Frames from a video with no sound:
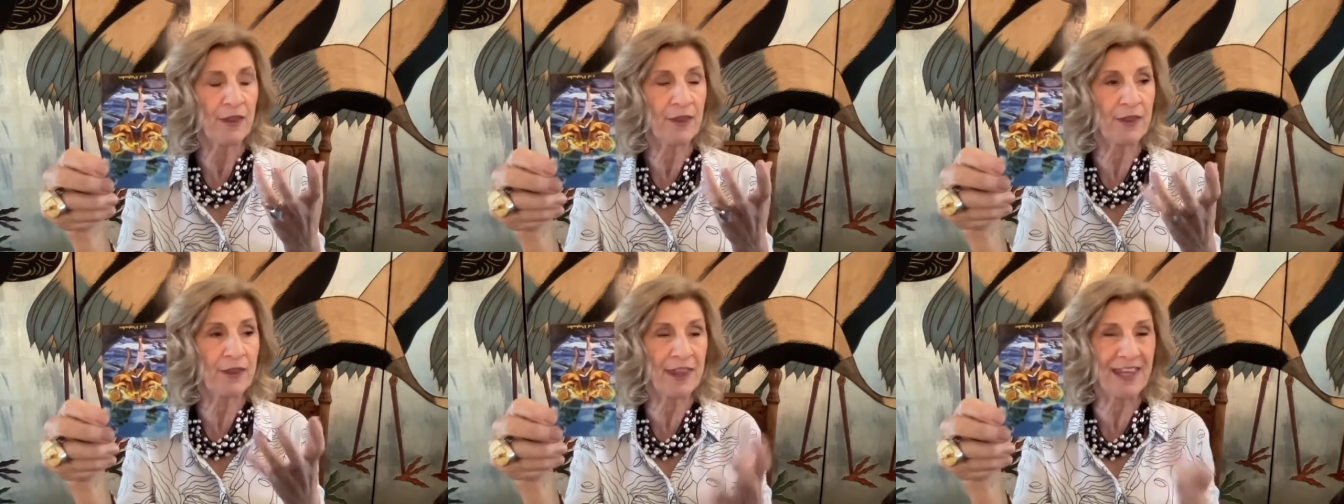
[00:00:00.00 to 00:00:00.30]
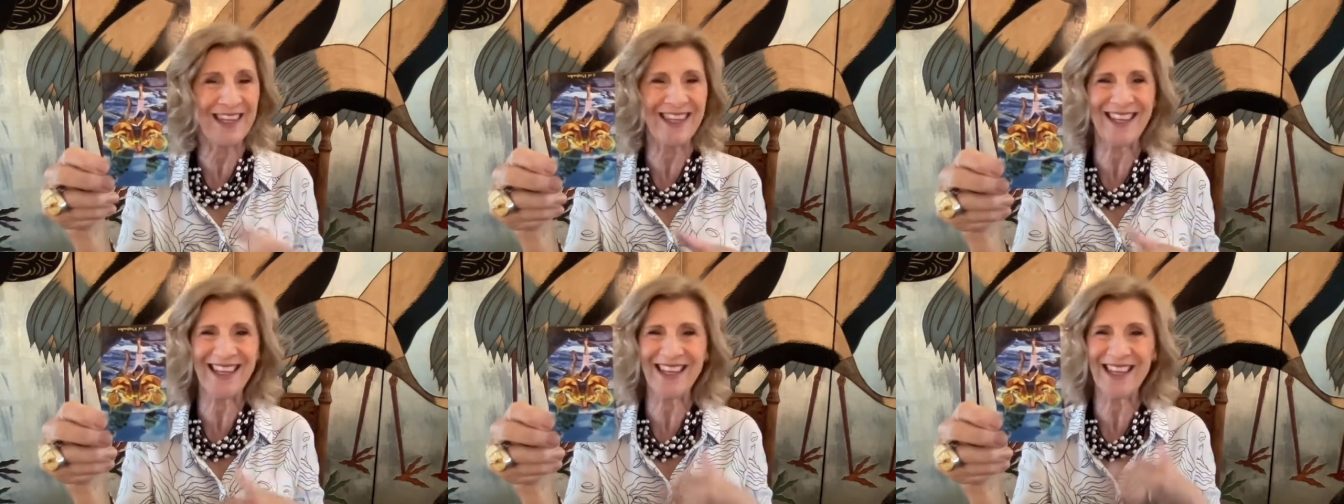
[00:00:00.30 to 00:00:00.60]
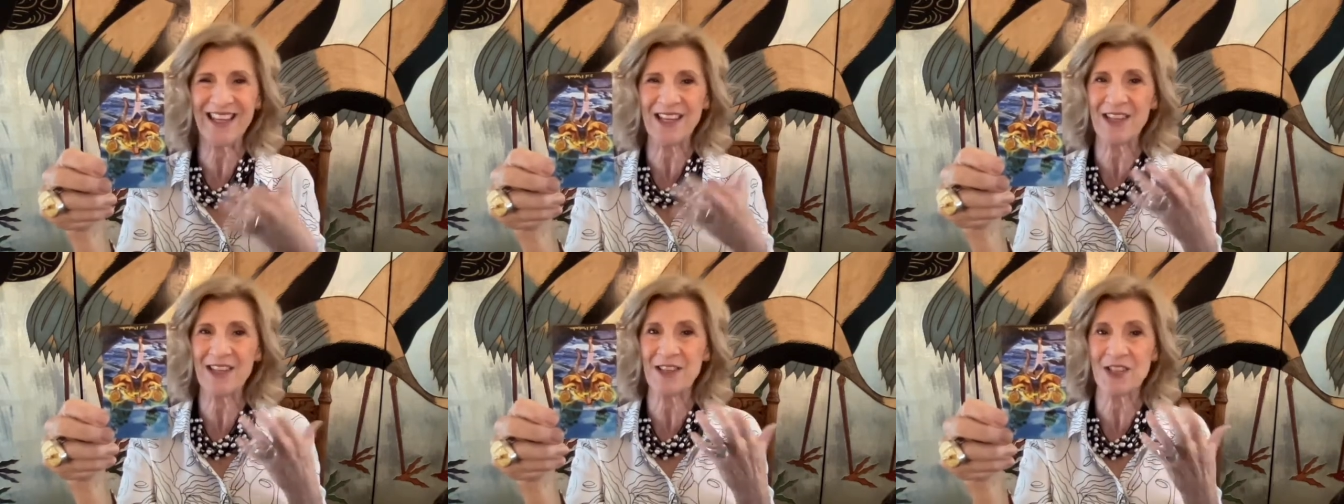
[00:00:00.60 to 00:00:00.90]

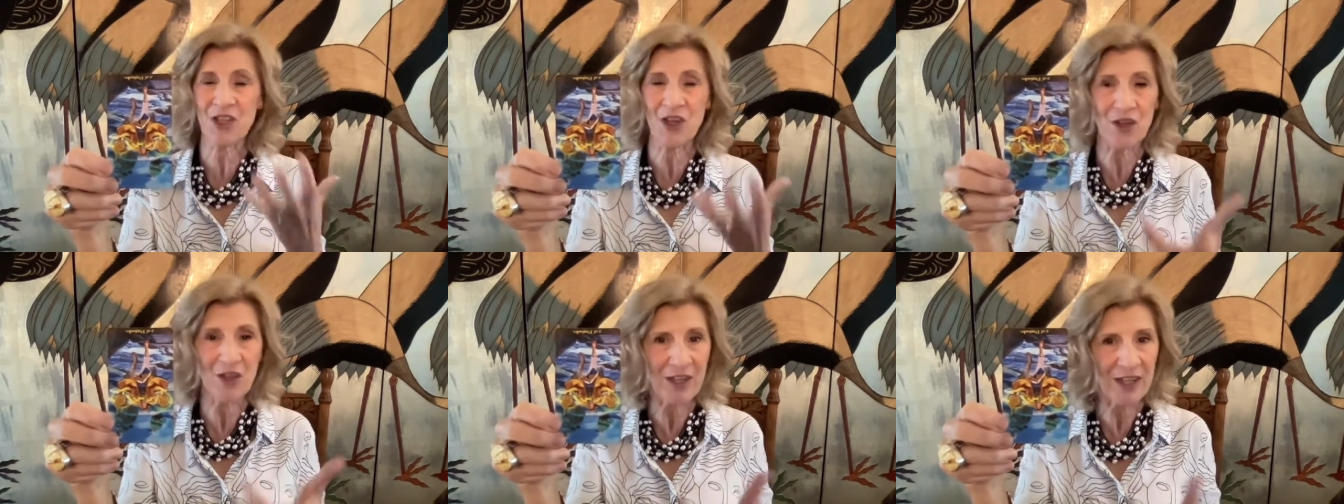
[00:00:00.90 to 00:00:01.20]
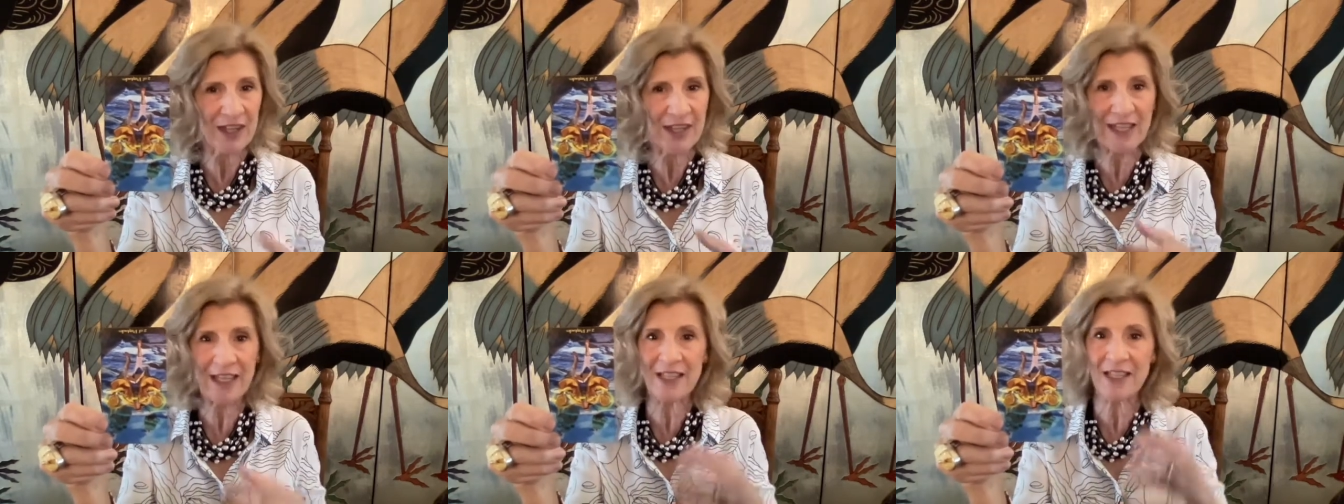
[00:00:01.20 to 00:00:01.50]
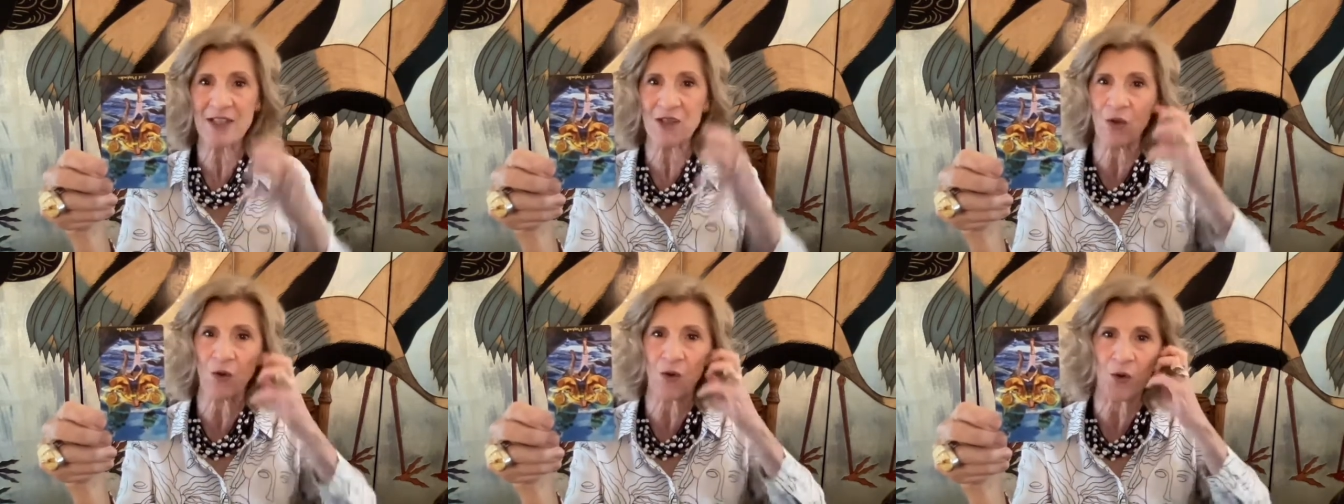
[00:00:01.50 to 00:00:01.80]
thinking certain
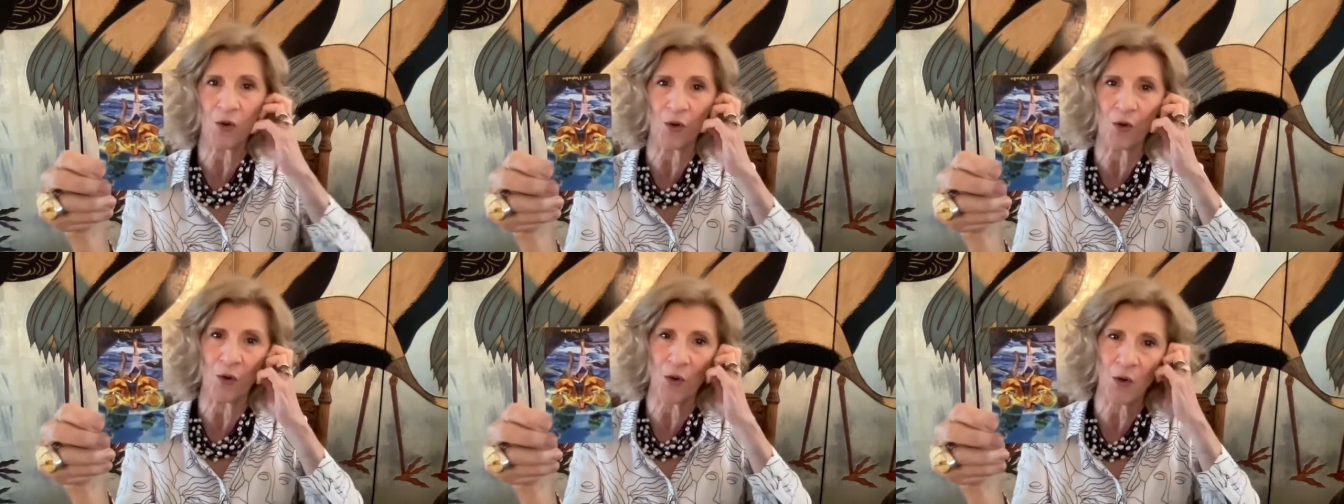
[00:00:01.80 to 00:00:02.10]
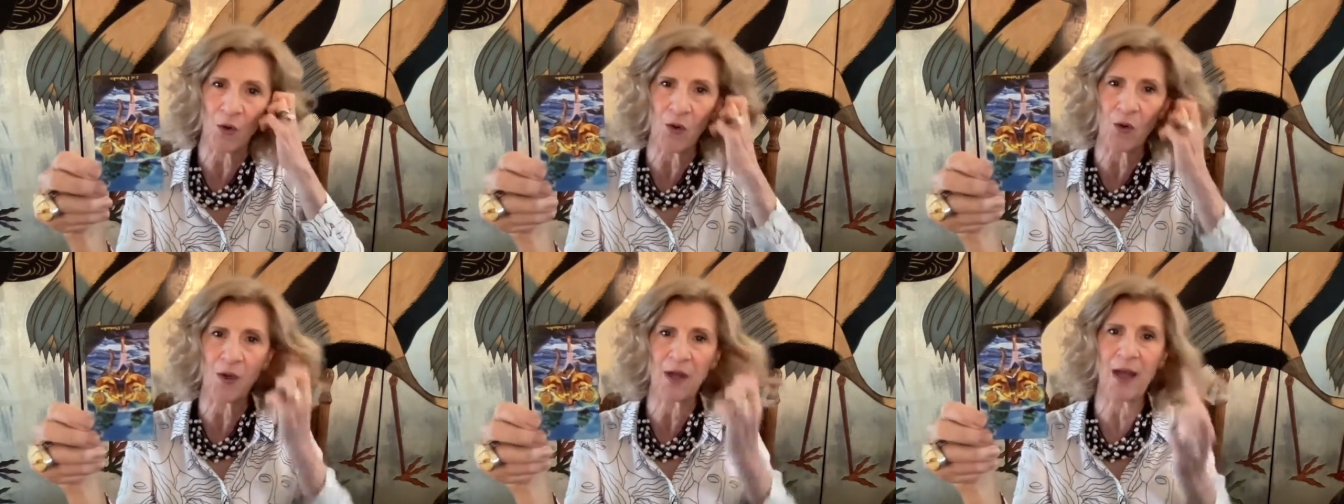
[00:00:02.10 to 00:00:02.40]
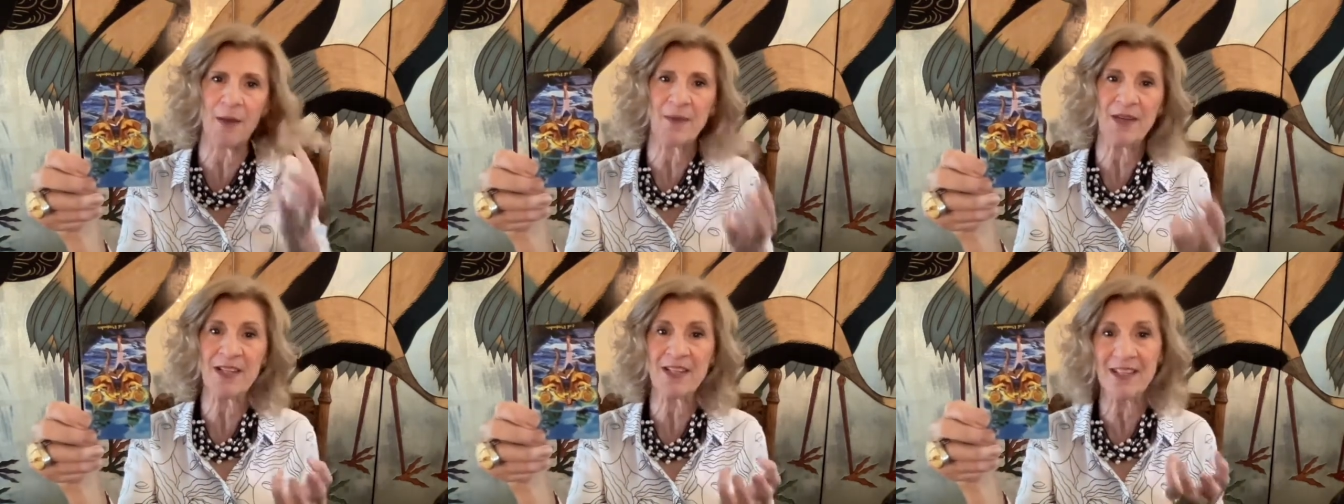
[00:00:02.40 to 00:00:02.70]
things or
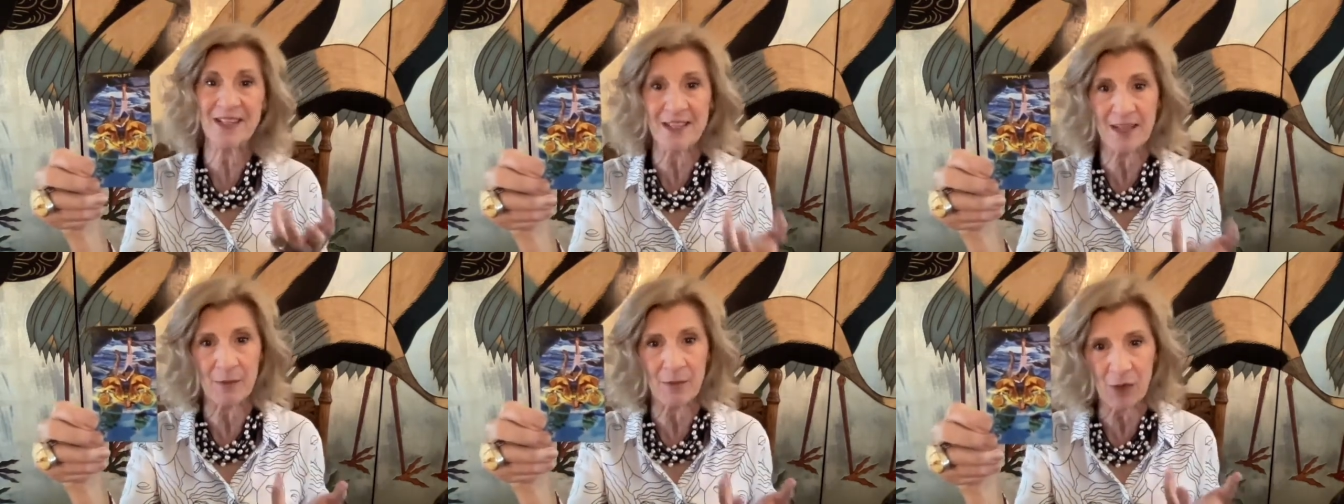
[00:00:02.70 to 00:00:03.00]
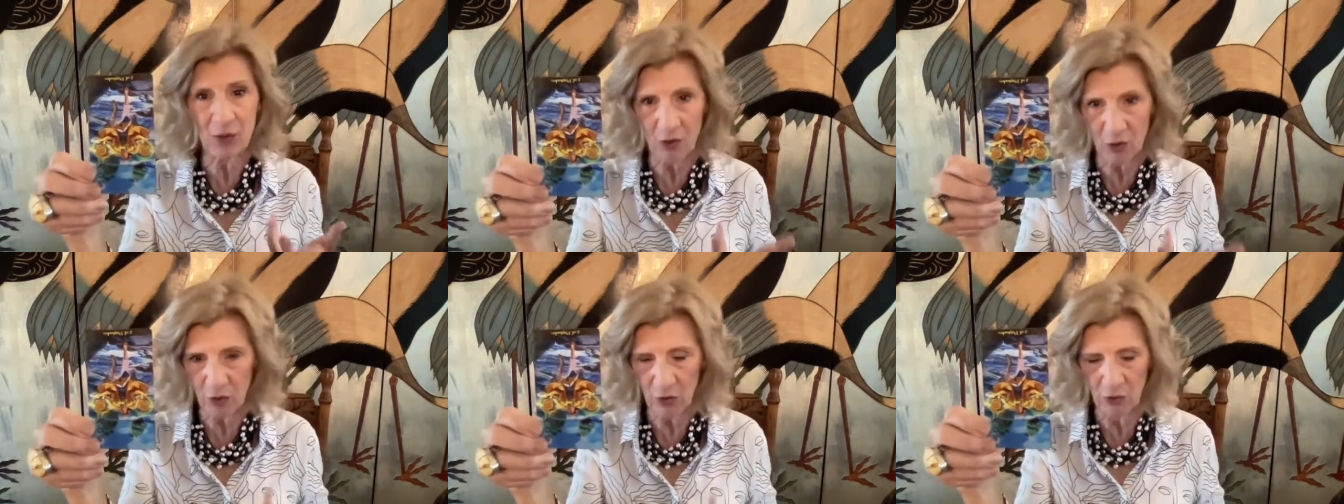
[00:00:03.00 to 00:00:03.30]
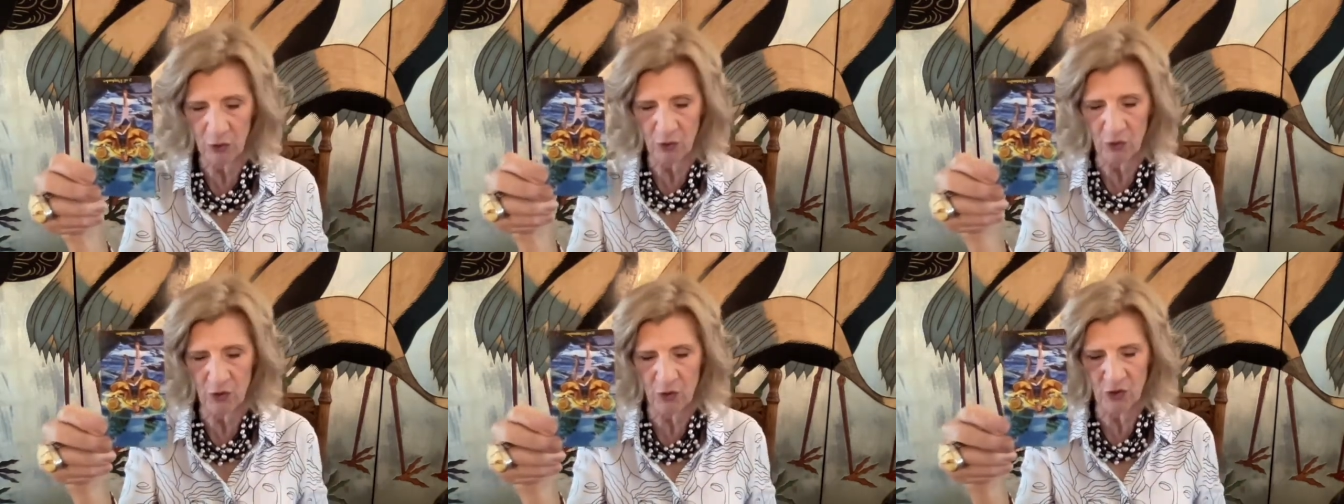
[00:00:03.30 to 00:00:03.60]
coming to some
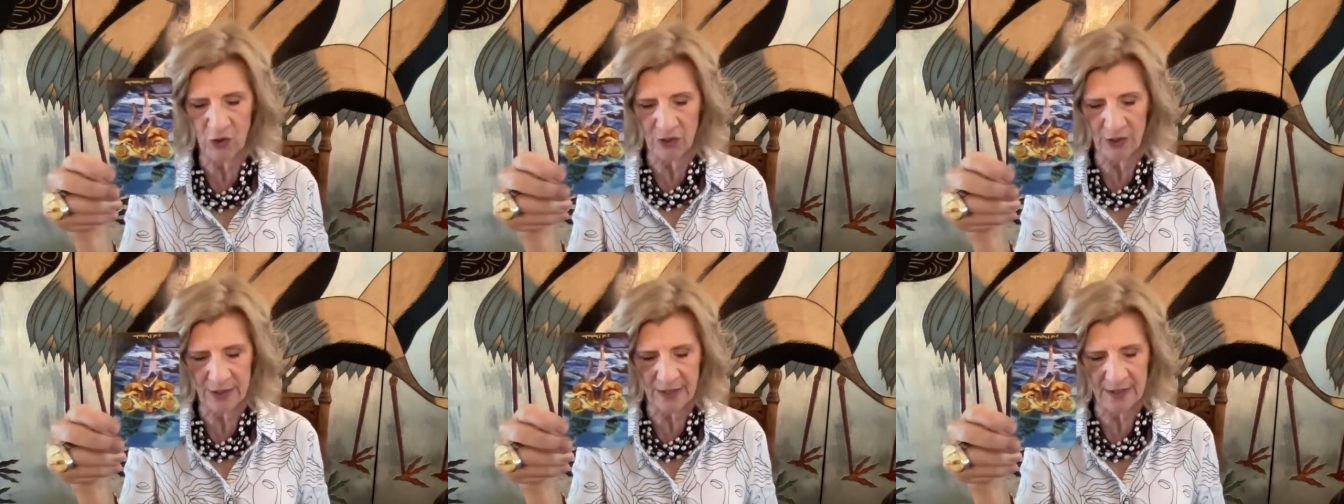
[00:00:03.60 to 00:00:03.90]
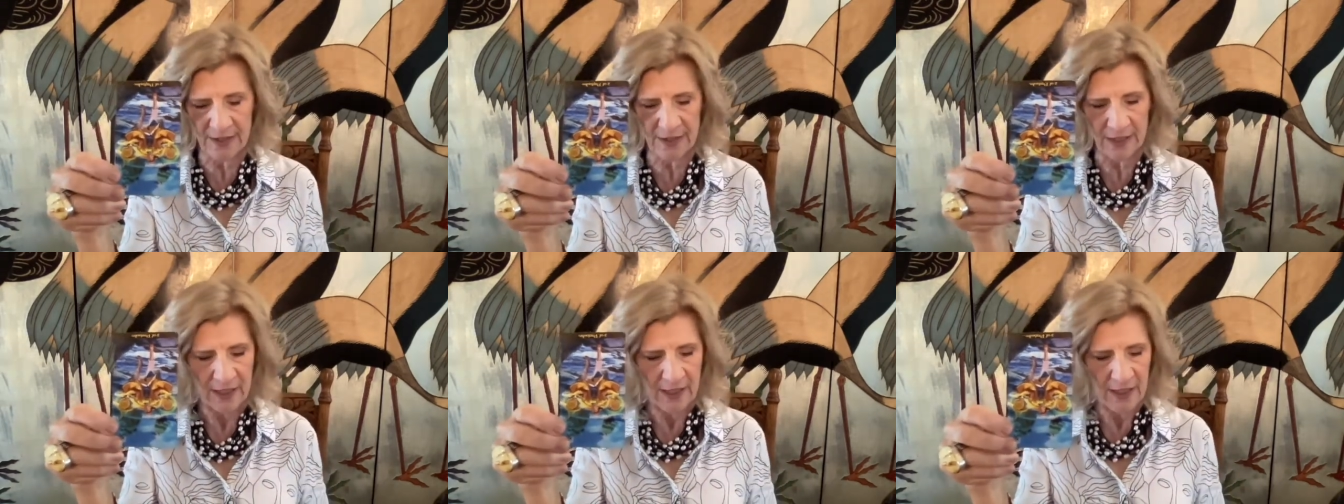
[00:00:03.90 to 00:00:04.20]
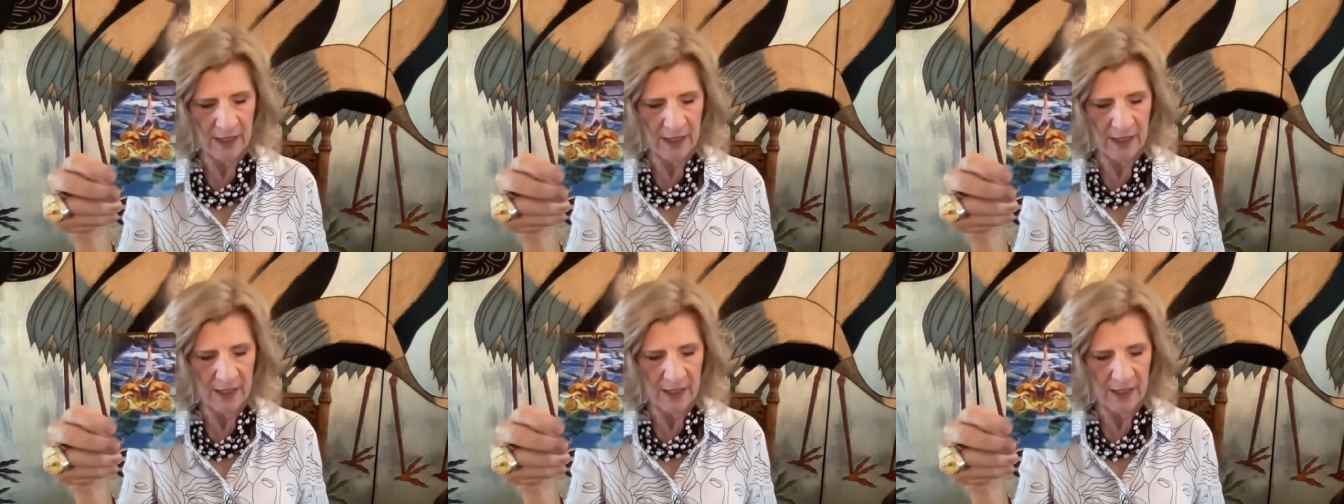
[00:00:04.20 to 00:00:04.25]
conclusions?